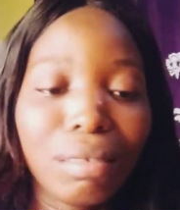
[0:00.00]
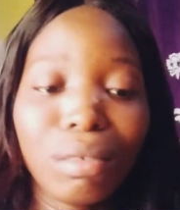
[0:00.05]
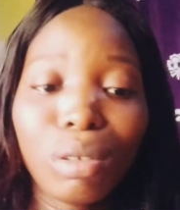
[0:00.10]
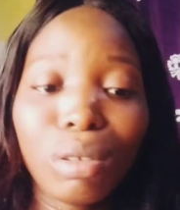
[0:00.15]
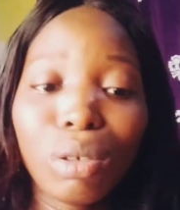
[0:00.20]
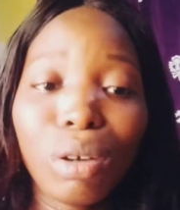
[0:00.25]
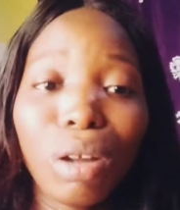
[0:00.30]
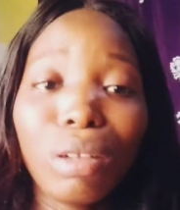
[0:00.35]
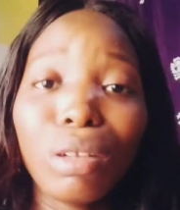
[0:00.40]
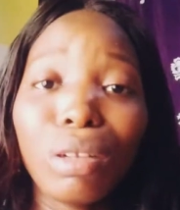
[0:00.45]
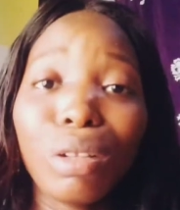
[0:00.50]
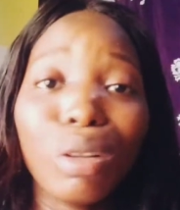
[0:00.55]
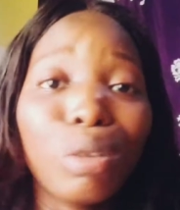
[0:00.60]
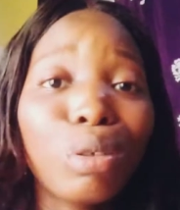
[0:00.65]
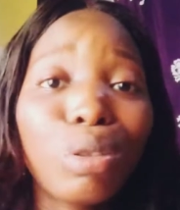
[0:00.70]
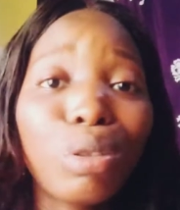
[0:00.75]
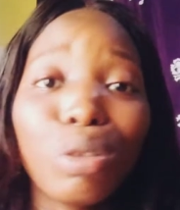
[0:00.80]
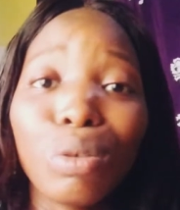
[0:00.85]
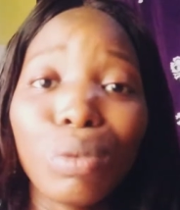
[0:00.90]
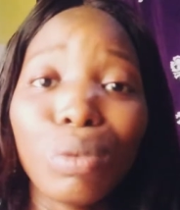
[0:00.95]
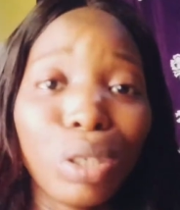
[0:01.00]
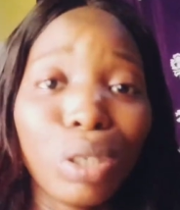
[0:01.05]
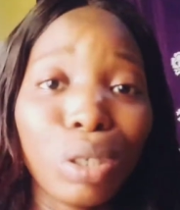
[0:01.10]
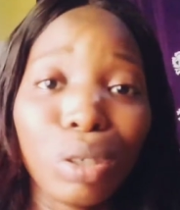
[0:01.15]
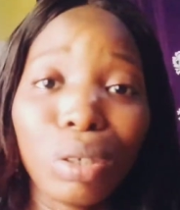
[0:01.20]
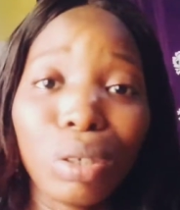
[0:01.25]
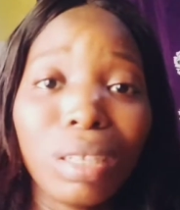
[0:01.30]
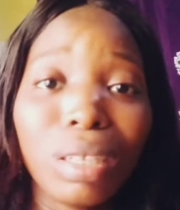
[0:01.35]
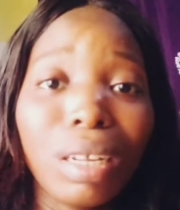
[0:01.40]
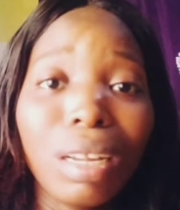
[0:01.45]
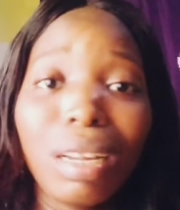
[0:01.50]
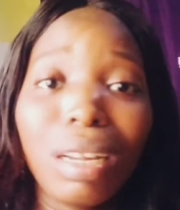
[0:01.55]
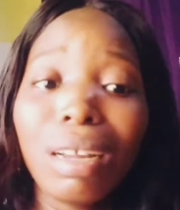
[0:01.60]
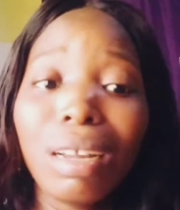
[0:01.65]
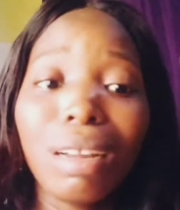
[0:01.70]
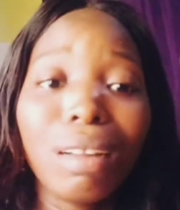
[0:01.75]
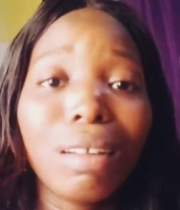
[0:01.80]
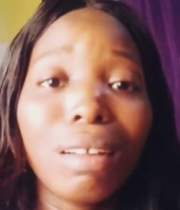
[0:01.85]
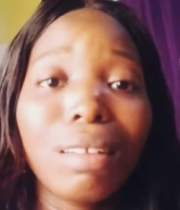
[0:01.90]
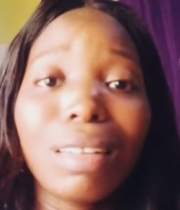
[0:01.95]
To cut the long story short,
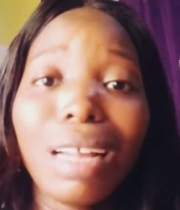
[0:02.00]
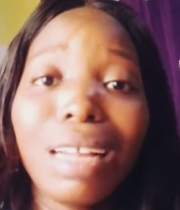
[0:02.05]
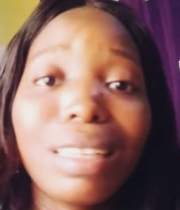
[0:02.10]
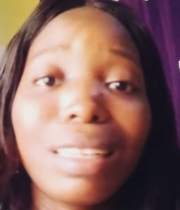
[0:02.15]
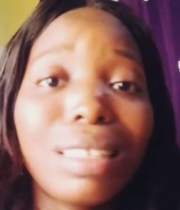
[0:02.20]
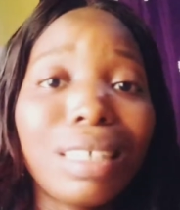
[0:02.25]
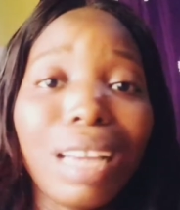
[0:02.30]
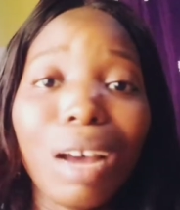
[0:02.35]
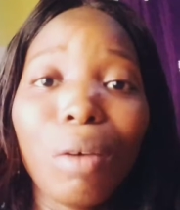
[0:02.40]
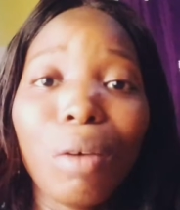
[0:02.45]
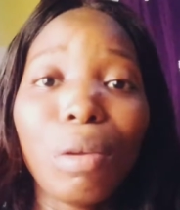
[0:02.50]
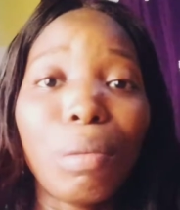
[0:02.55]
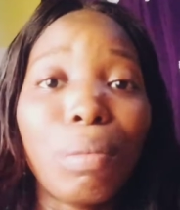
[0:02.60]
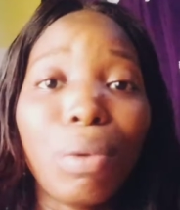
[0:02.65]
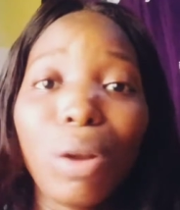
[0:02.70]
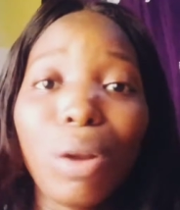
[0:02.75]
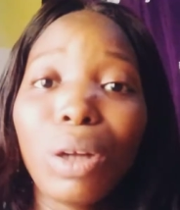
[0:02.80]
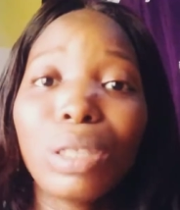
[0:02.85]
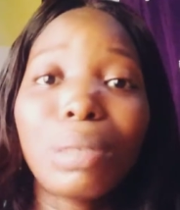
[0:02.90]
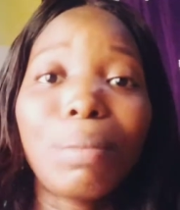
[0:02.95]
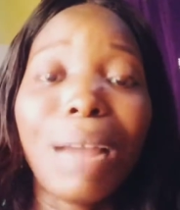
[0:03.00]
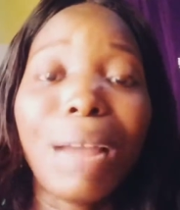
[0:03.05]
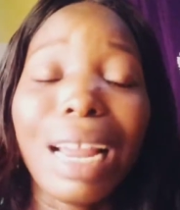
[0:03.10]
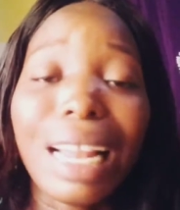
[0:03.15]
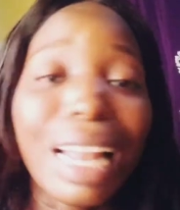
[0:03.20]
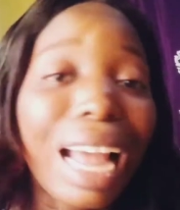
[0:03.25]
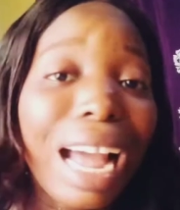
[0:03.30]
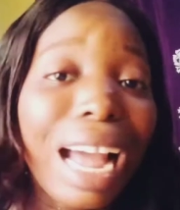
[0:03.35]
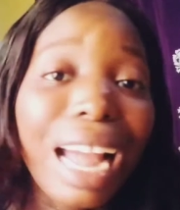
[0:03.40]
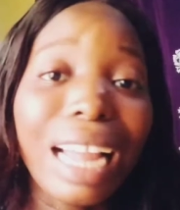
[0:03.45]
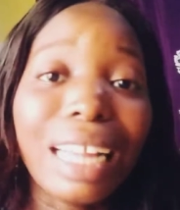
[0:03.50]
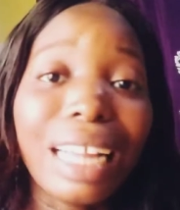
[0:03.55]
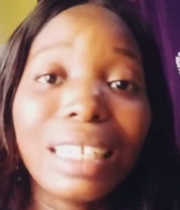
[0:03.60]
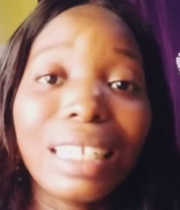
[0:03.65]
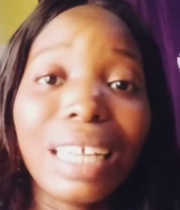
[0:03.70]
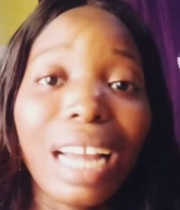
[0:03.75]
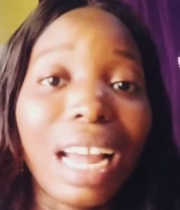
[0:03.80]
that's how he blocked my line.